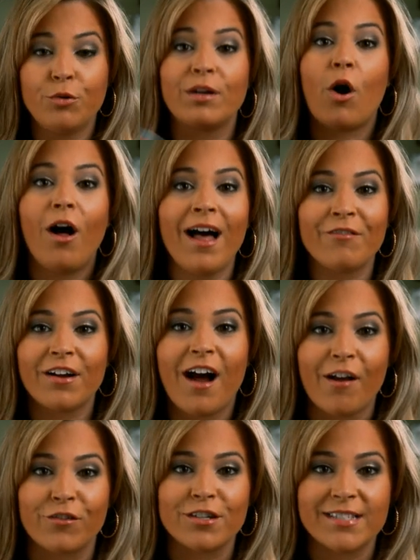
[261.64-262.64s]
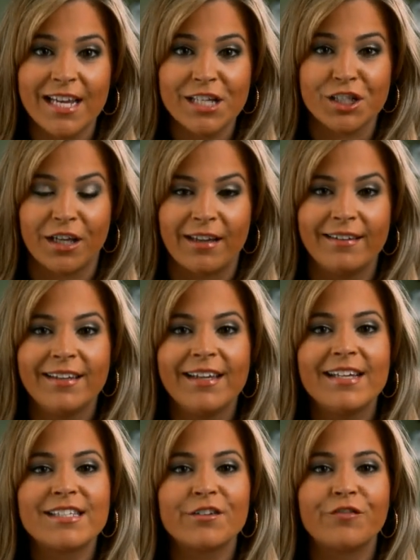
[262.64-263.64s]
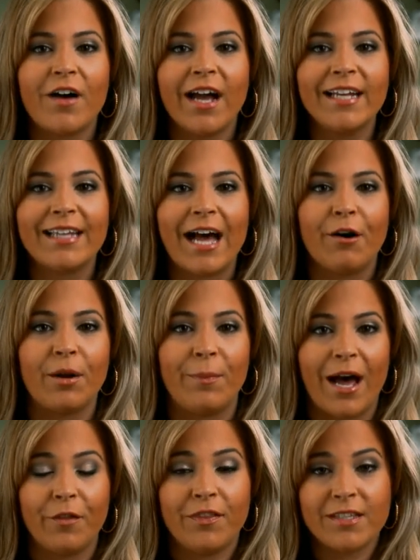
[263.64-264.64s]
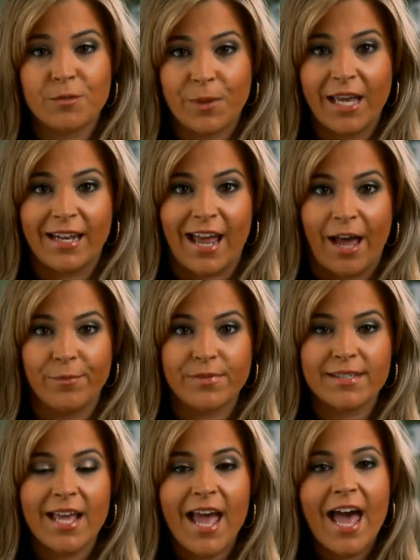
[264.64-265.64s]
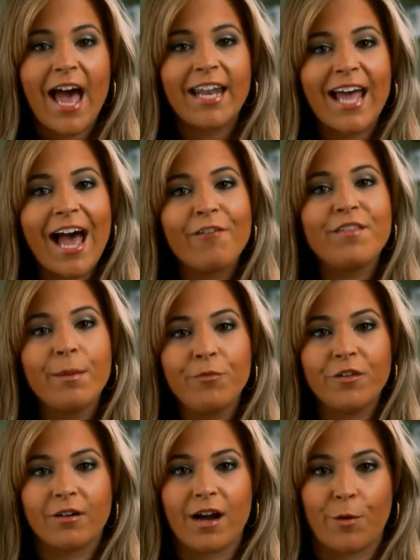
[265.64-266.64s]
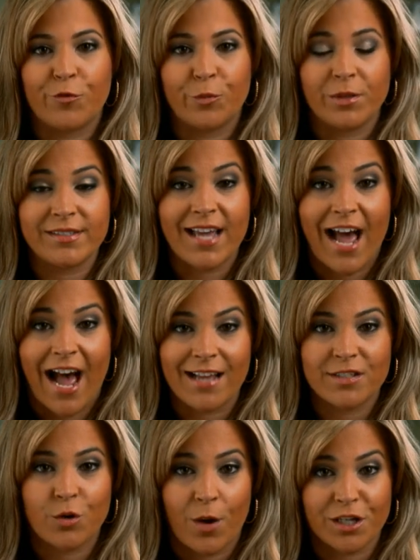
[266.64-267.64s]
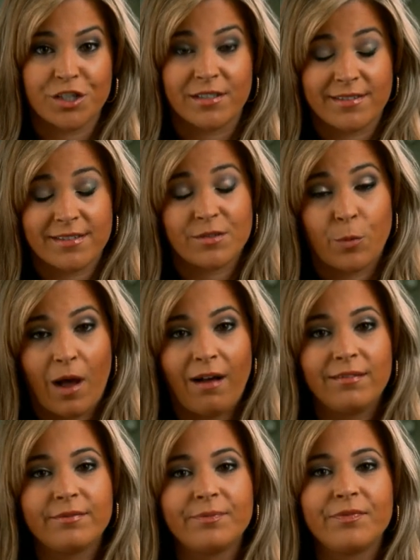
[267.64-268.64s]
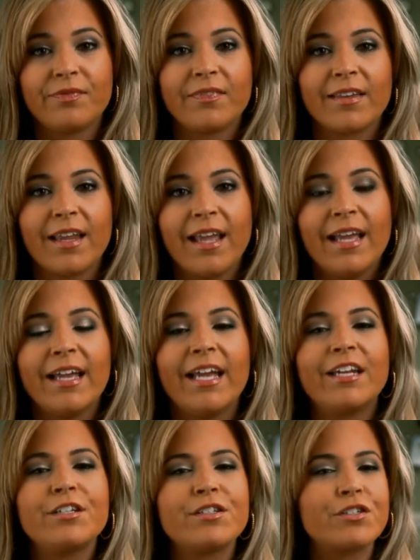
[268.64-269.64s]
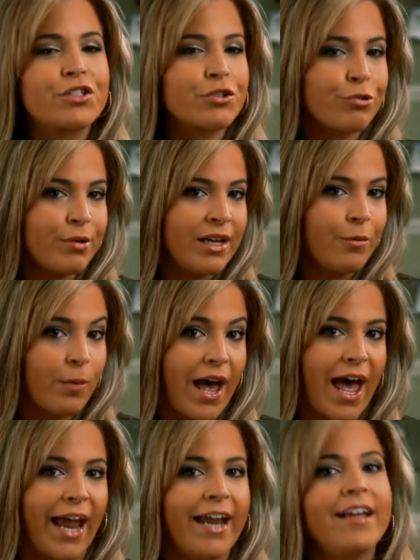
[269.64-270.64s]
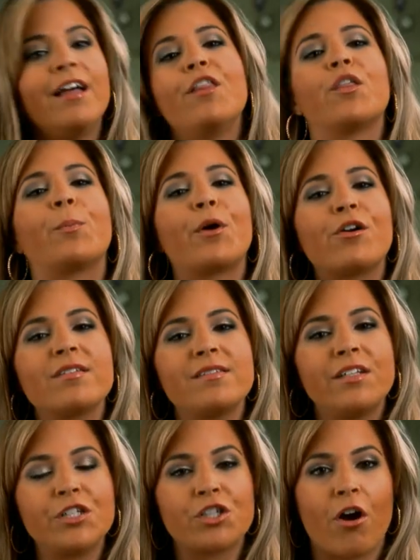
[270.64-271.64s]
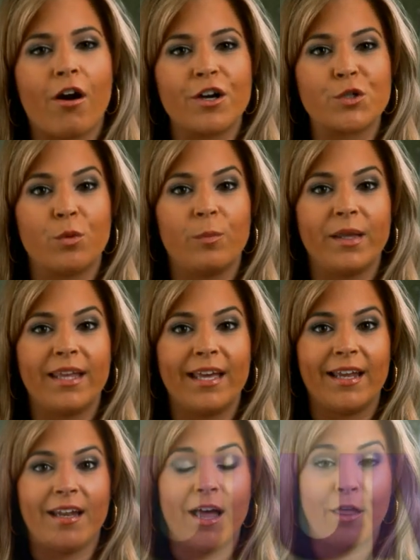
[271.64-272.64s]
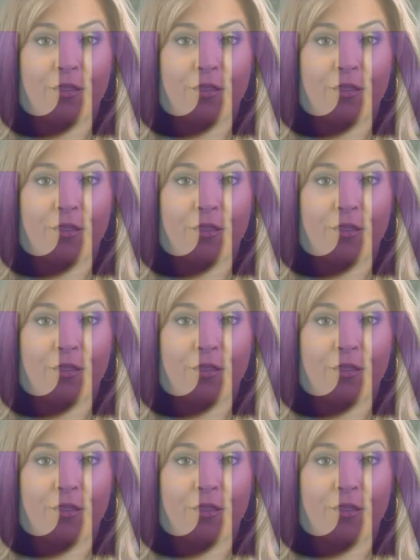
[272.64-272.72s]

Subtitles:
You can all have a conversation to find out about these PNMs and have them feel comfortable to ask questions as well. In a discreet way, the person in charge will begin